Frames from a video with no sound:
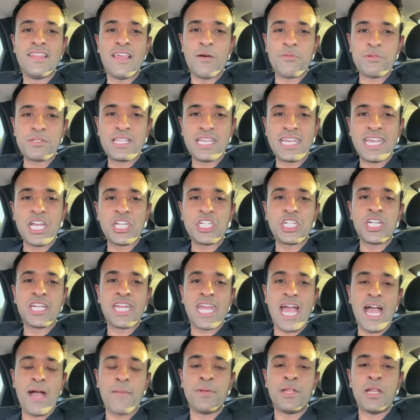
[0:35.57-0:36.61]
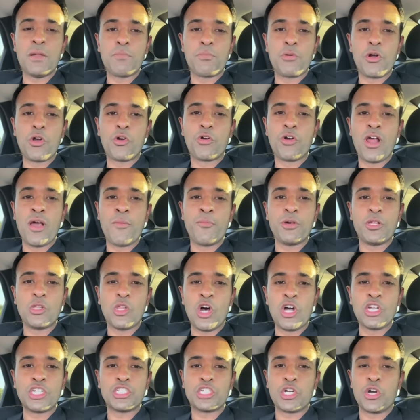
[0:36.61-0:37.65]
That was the kitchen cabinet program we
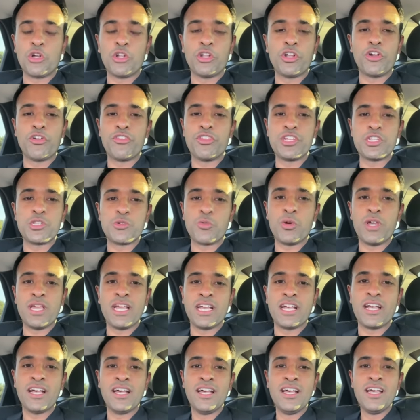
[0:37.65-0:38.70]
launched earlier this week.